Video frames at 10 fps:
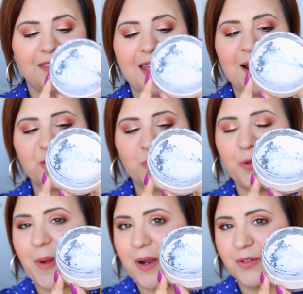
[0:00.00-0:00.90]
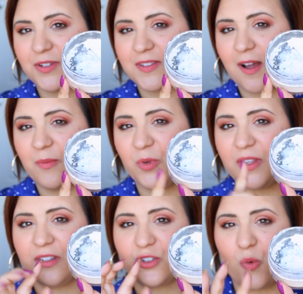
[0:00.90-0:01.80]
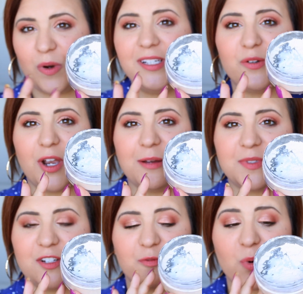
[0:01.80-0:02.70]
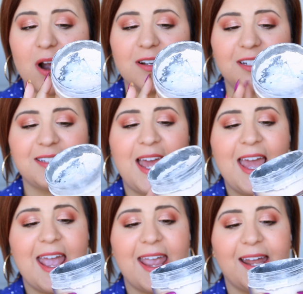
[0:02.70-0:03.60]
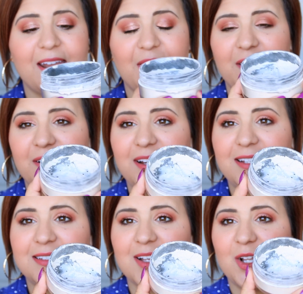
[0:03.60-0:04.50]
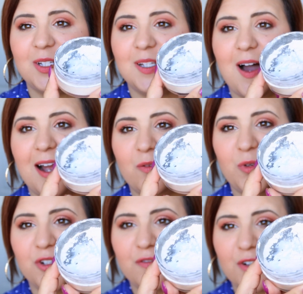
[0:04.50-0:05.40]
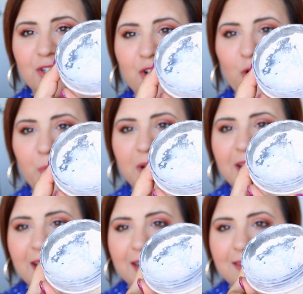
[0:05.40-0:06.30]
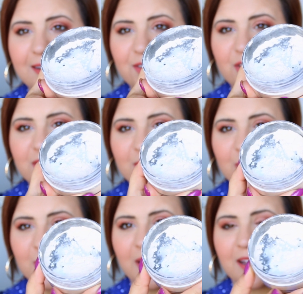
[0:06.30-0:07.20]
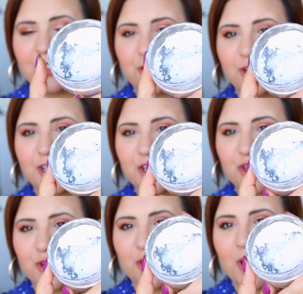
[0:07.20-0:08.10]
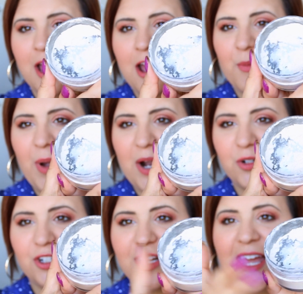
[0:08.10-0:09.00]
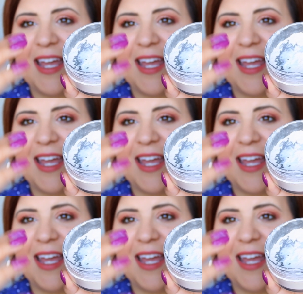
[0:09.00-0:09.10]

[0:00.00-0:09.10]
The actual powders come with 20 grams of product, and there is a lot. When you first open it, it does just look like a traditional powder.